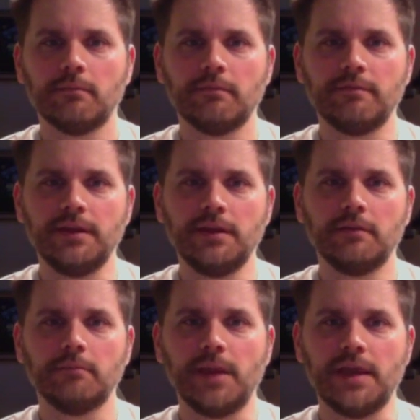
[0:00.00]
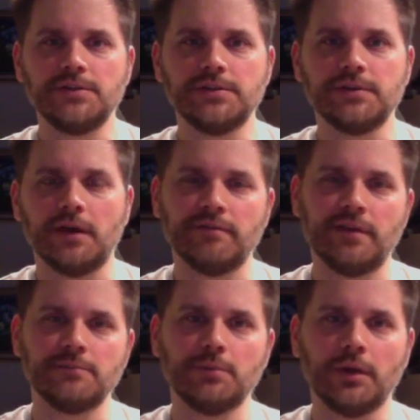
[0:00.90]
vegan pages on
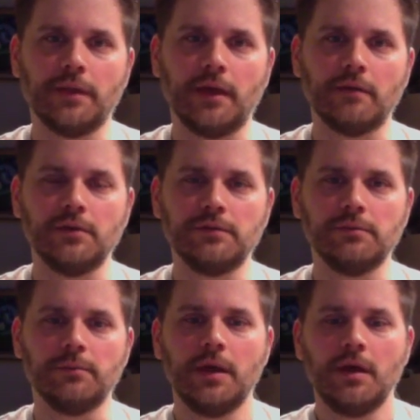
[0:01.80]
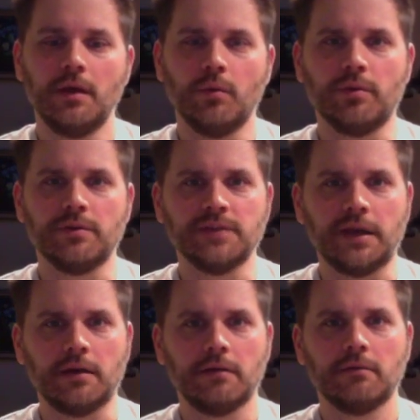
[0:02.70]
Facebook and that YouTube where there's
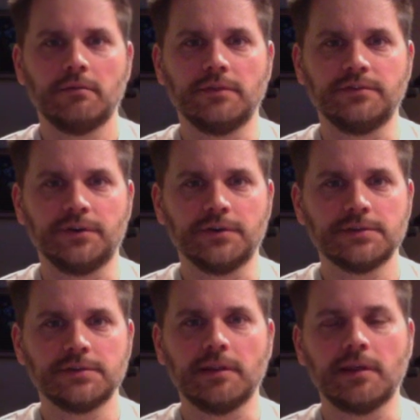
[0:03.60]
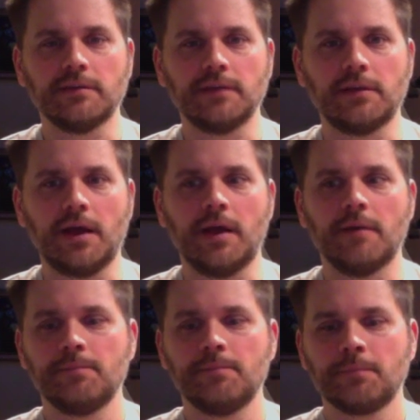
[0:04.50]
like desserts and things like that.